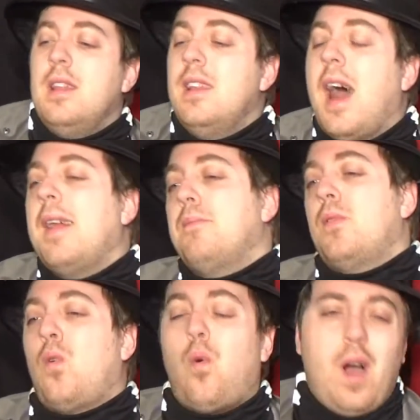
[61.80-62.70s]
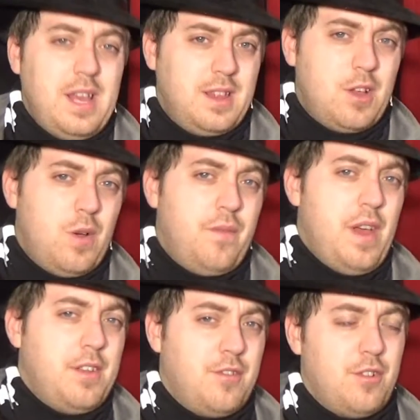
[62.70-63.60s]
not quite their
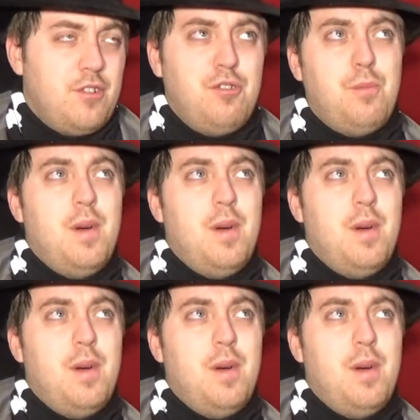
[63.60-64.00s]
Avengers,